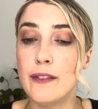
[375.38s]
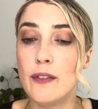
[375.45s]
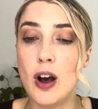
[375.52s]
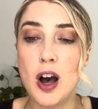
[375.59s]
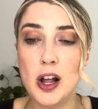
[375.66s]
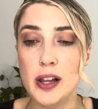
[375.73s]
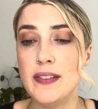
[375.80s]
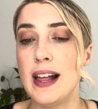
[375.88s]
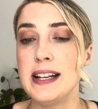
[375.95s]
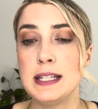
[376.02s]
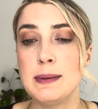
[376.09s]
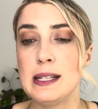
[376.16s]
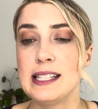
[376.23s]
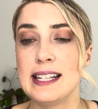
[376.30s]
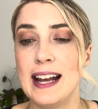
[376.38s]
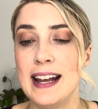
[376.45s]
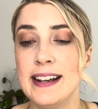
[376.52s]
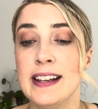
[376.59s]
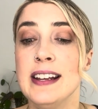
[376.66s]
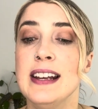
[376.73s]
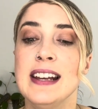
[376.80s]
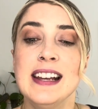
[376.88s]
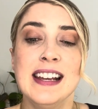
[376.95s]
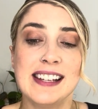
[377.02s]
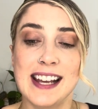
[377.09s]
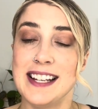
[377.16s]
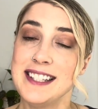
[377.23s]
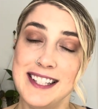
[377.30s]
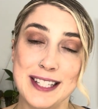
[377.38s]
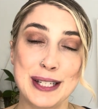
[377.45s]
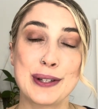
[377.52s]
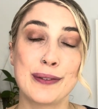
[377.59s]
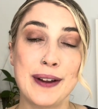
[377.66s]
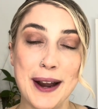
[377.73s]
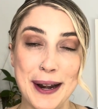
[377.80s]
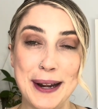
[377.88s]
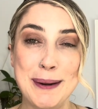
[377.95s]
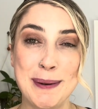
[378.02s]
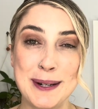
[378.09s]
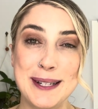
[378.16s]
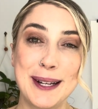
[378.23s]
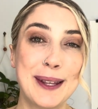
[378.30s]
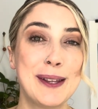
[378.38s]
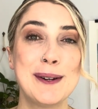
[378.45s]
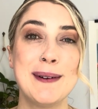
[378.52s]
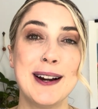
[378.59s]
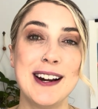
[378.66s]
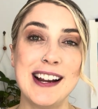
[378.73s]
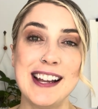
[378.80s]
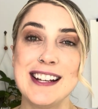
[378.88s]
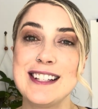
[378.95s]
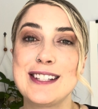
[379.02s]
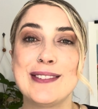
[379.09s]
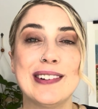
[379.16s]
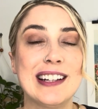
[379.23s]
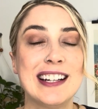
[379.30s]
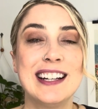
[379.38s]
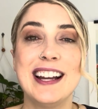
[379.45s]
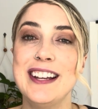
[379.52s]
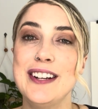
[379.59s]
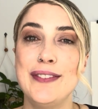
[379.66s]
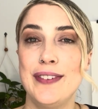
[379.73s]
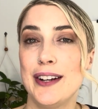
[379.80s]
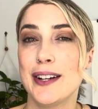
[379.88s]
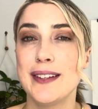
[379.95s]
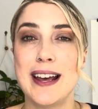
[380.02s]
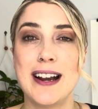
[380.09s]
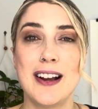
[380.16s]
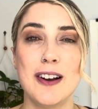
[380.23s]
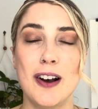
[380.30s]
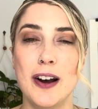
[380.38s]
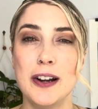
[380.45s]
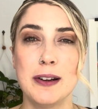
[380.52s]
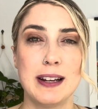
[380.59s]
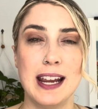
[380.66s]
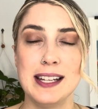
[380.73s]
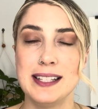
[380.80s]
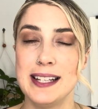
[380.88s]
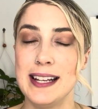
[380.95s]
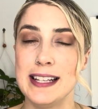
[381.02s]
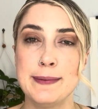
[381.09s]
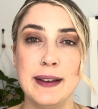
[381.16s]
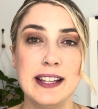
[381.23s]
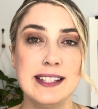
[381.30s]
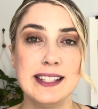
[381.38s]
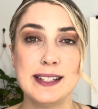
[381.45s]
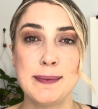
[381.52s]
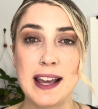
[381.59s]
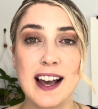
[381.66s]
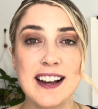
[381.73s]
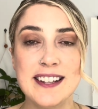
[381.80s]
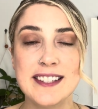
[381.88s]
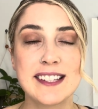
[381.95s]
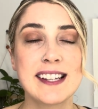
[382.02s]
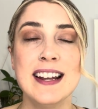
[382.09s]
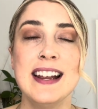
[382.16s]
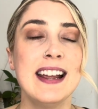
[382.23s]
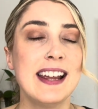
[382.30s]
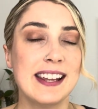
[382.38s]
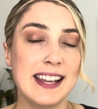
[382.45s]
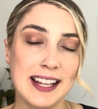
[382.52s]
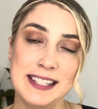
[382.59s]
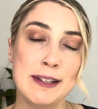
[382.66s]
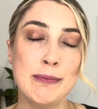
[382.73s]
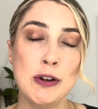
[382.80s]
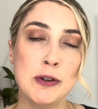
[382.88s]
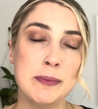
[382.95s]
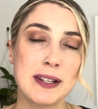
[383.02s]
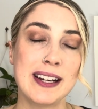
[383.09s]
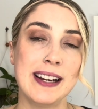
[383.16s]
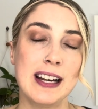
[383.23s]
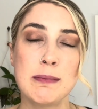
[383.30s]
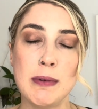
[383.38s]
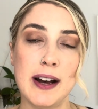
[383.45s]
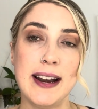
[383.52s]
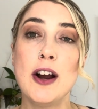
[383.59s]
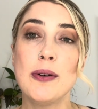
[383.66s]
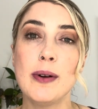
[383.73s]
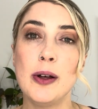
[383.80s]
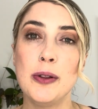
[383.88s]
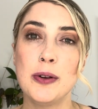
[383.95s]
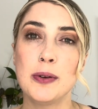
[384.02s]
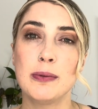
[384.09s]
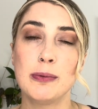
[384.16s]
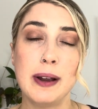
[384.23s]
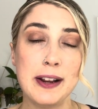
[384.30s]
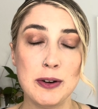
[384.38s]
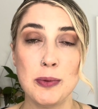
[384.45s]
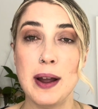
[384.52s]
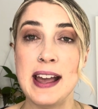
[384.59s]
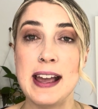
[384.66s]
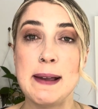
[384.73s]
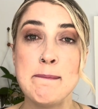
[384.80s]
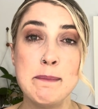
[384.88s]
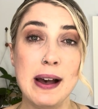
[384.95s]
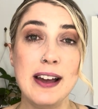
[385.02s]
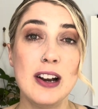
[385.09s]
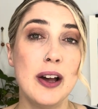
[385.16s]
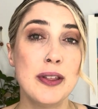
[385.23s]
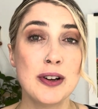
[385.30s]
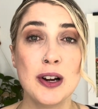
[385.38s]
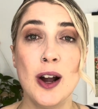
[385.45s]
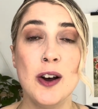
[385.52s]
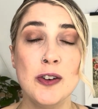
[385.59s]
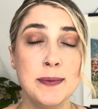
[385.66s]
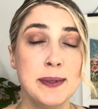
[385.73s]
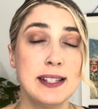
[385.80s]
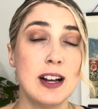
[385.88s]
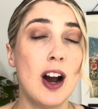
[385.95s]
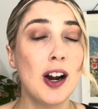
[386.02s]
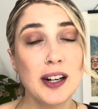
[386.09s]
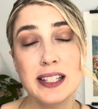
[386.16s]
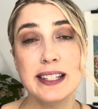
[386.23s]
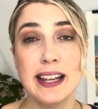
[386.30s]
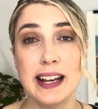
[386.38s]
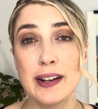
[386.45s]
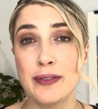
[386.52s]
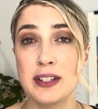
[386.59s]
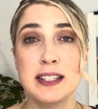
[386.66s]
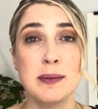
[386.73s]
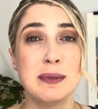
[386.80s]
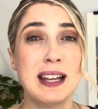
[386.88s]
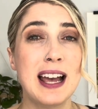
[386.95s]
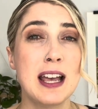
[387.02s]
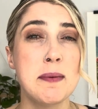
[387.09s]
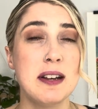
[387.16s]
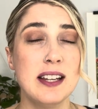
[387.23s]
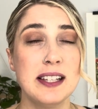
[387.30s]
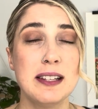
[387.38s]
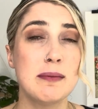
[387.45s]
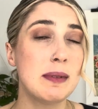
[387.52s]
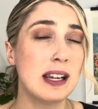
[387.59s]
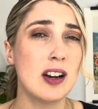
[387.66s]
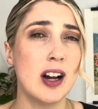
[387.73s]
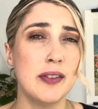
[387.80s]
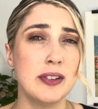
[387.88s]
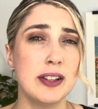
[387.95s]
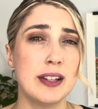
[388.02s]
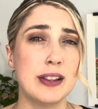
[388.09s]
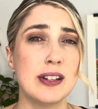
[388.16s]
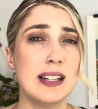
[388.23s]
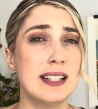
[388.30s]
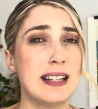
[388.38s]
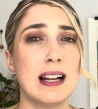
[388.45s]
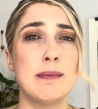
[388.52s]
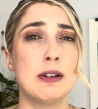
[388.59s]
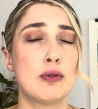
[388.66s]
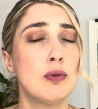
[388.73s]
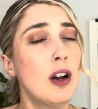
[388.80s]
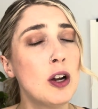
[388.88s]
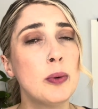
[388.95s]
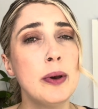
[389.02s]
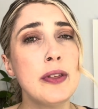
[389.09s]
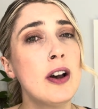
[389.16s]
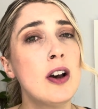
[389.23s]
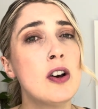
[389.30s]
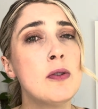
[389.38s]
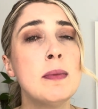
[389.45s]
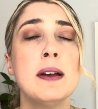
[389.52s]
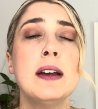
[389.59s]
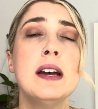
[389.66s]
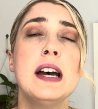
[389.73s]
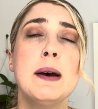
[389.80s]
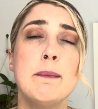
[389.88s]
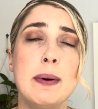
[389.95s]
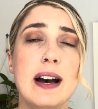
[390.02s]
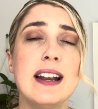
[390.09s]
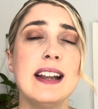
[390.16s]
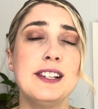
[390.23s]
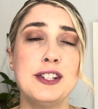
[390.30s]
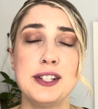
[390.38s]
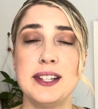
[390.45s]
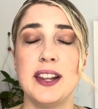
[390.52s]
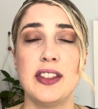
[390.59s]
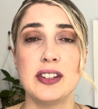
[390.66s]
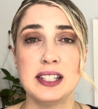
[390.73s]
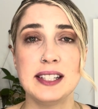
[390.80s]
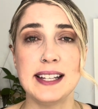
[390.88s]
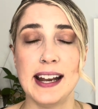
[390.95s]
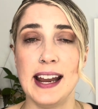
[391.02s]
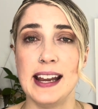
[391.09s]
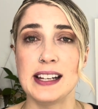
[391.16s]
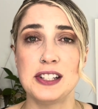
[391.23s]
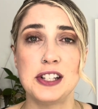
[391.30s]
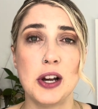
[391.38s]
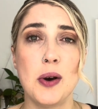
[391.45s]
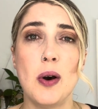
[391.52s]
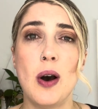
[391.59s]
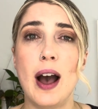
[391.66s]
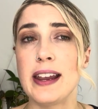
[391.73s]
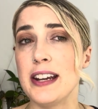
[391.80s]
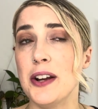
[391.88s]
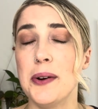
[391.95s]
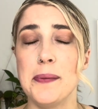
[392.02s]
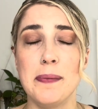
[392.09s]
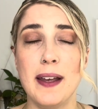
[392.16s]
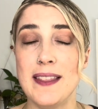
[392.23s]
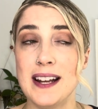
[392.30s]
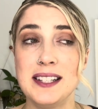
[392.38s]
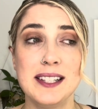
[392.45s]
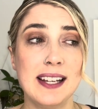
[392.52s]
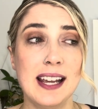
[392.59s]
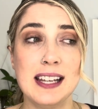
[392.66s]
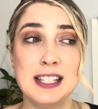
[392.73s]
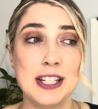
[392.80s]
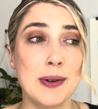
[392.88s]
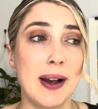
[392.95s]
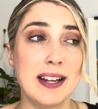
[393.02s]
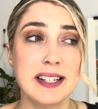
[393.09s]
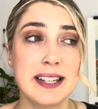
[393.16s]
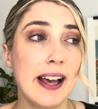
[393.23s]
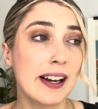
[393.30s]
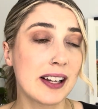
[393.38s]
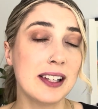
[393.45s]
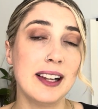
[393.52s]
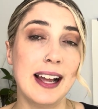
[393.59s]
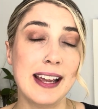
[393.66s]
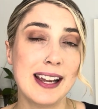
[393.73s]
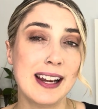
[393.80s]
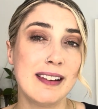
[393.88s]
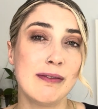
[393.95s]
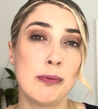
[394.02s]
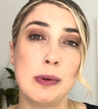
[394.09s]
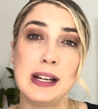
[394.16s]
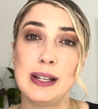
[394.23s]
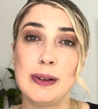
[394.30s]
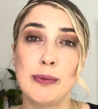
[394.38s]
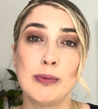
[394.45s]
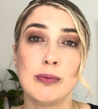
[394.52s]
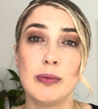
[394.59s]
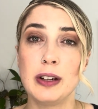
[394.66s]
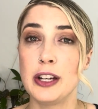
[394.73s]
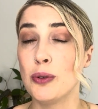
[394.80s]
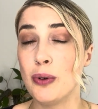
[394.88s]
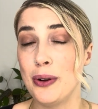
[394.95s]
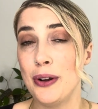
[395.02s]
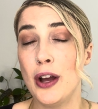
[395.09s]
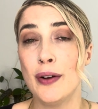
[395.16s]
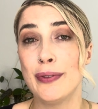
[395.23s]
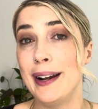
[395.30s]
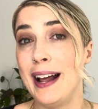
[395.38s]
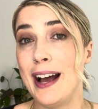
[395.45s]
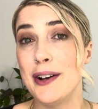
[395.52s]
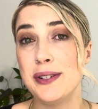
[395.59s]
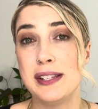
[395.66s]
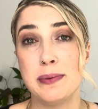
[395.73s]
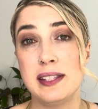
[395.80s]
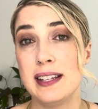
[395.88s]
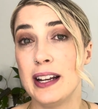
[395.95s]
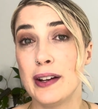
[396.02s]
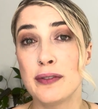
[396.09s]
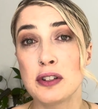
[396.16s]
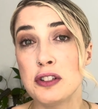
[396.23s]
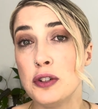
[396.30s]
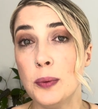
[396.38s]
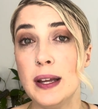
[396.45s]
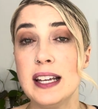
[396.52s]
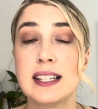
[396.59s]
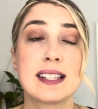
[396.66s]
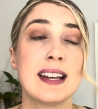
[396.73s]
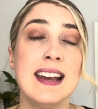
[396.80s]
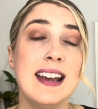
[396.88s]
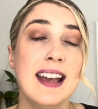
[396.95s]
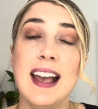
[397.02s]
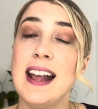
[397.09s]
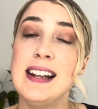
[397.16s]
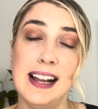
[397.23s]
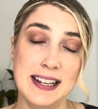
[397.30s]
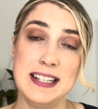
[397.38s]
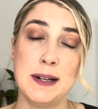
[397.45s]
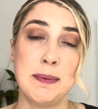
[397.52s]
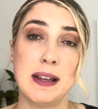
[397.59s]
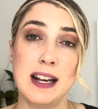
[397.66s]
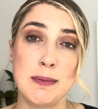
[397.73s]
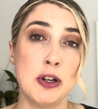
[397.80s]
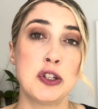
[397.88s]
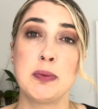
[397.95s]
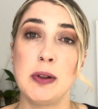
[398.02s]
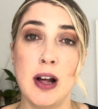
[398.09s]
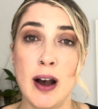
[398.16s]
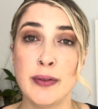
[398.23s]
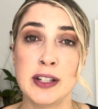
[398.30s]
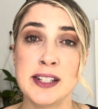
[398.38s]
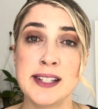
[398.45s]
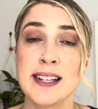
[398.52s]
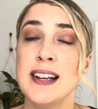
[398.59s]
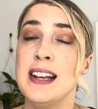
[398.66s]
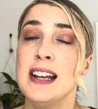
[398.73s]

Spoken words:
All of that to be said, yes, this is a very particular market, so we're gonna figure that out on a case-to-case basis because yes, some homes are getting bought out right away, but other homes are sitting for some time. It doesn't mean often that there is that much wrong with a home, but it's just that they're sitting. So, and that's the case too. I just had a client, we, wrote an offer on a house that was sitting for 2 weeks and it ended up getting multiple offers.